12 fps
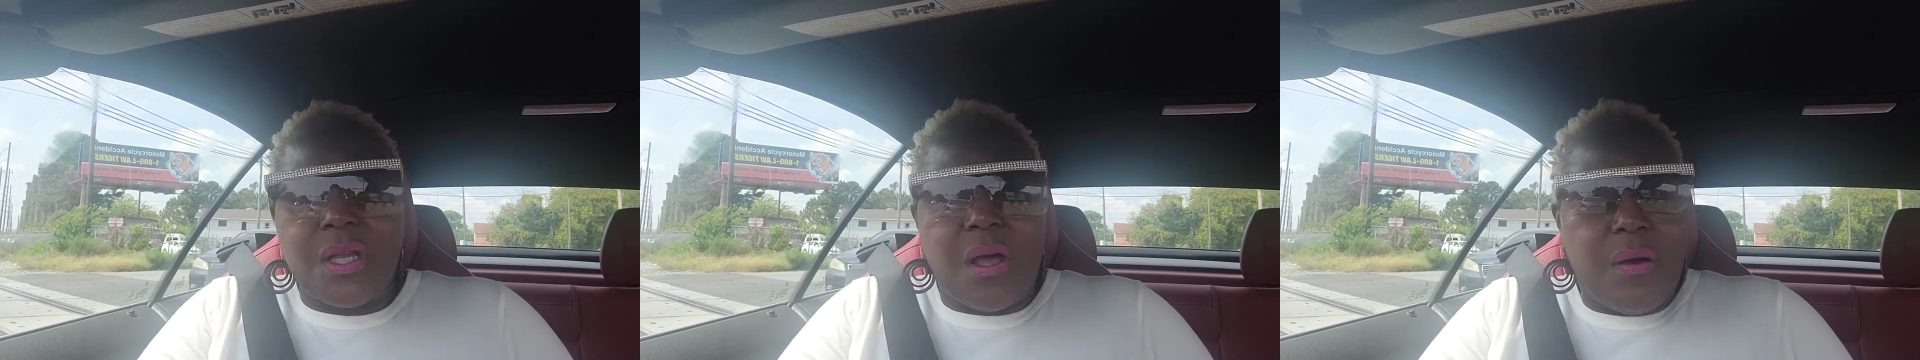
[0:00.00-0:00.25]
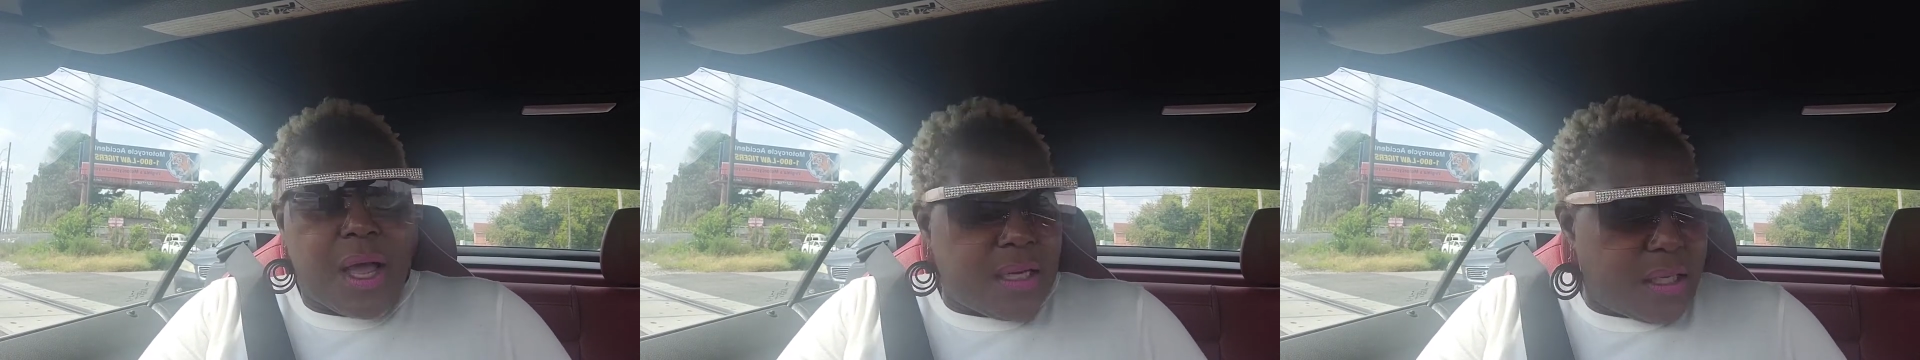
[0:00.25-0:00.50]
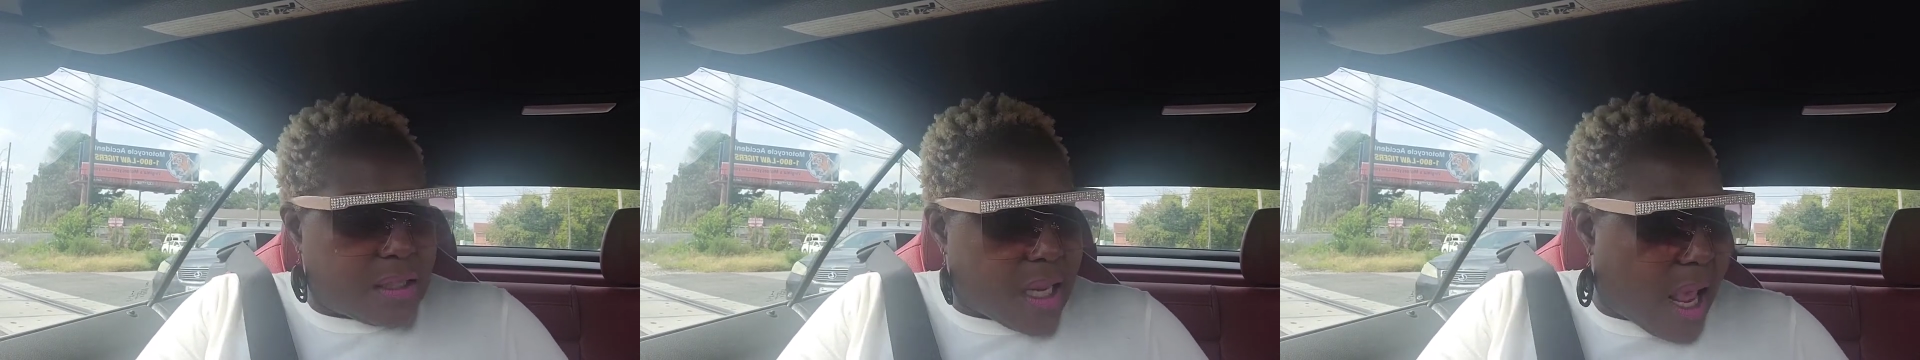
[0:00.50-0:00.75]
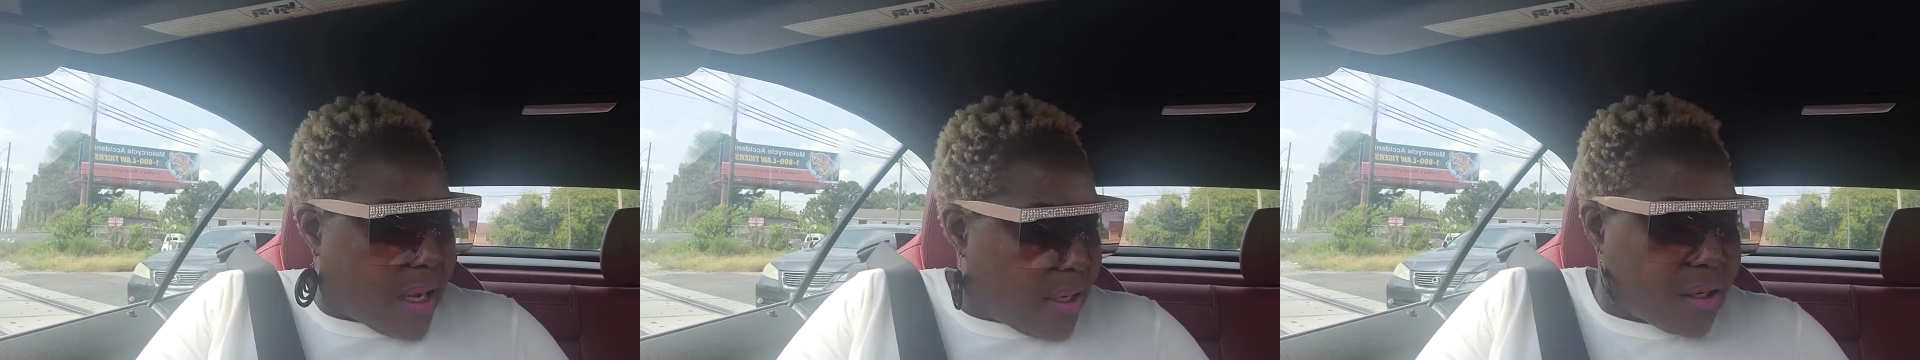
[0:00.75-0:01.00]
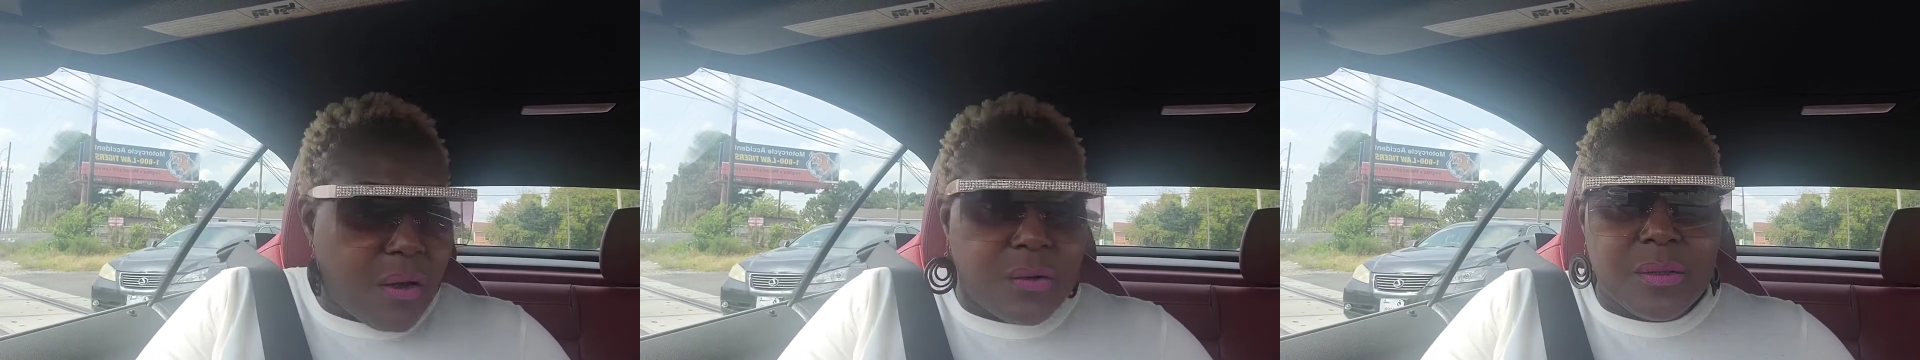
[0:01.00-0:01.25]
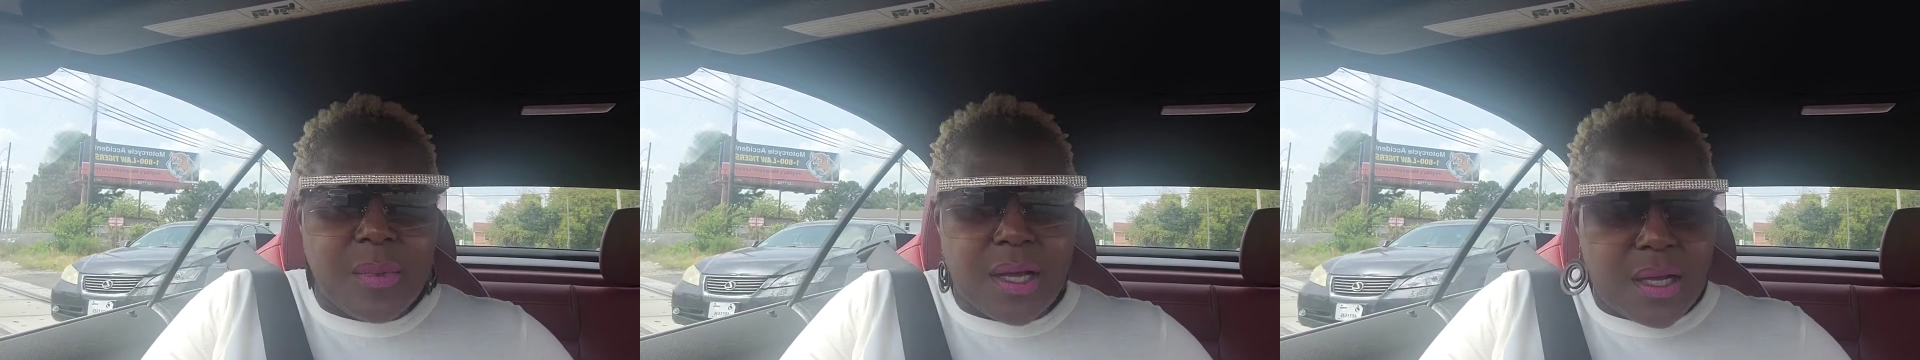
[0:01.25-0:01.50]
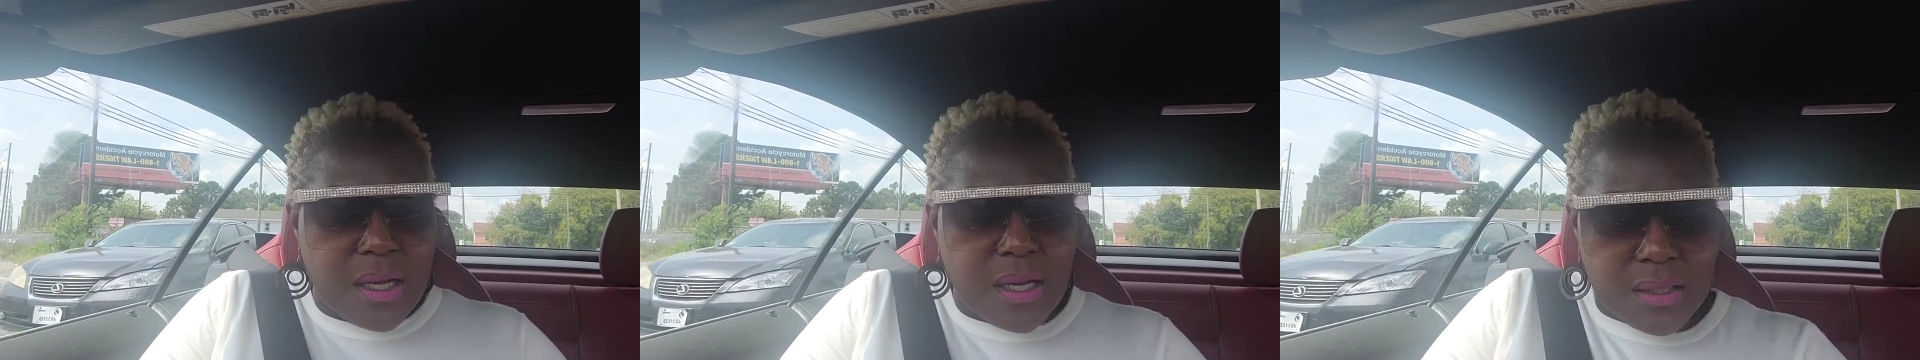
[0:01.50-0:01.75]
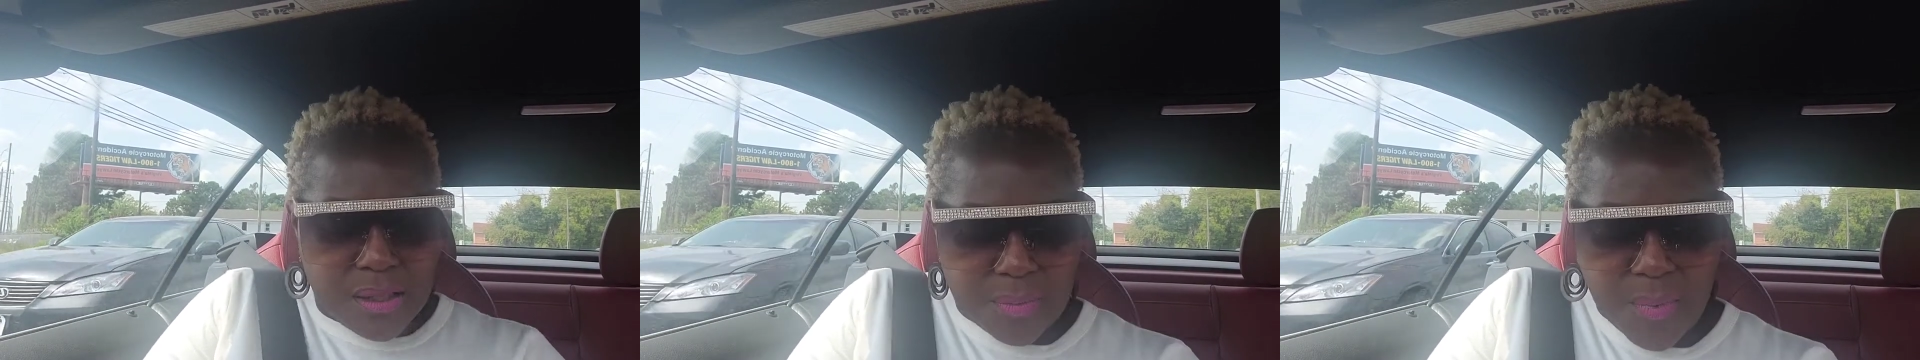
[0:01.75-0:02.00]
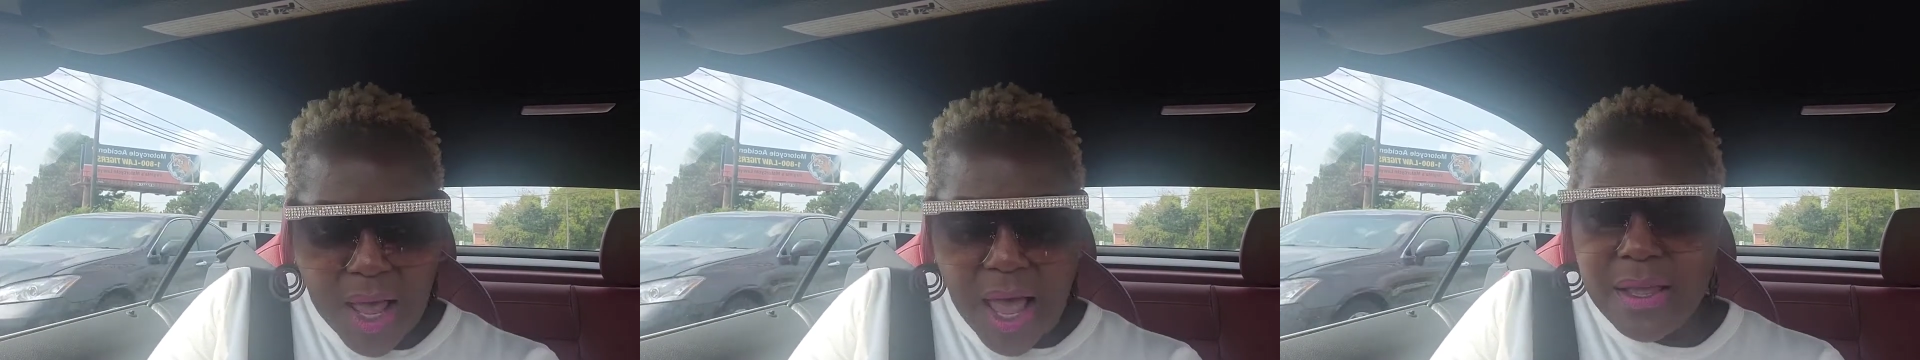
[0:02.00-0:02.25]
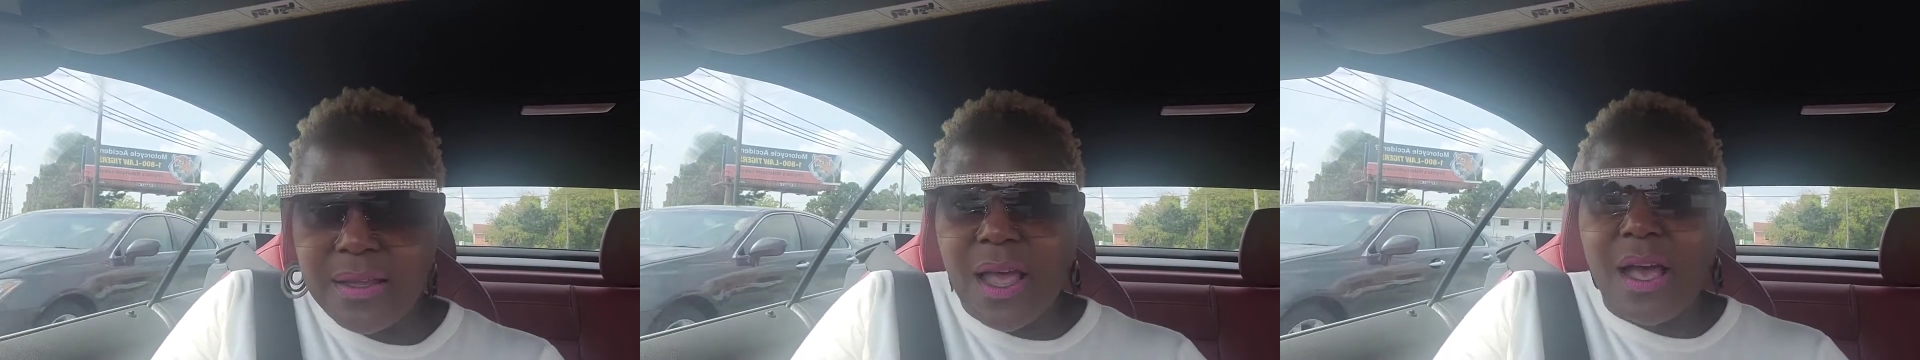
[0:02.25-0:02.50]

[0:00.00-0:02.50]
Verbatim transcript: So I decided to go to my cousin's spot.